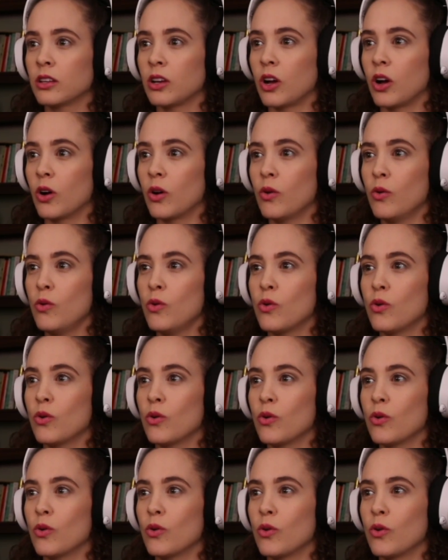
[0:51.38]

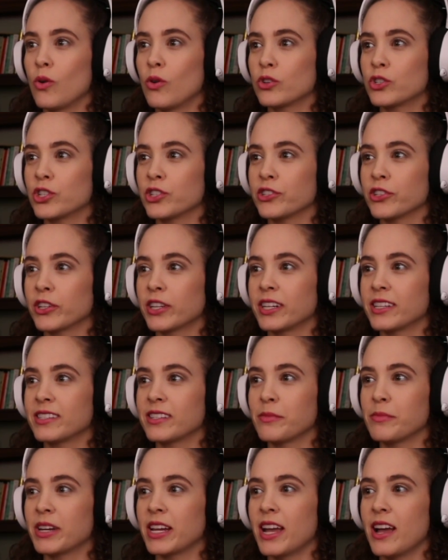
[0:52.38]
Oh, she's looking
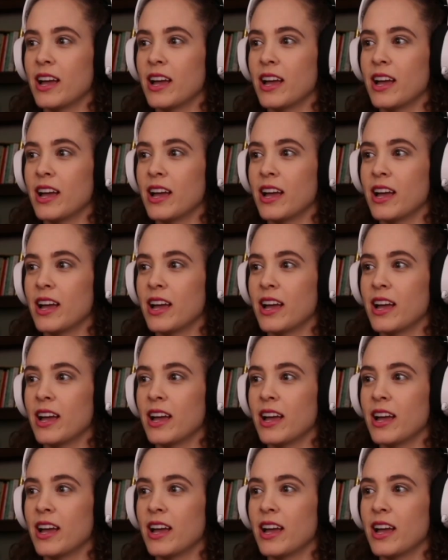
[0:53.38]
at somebody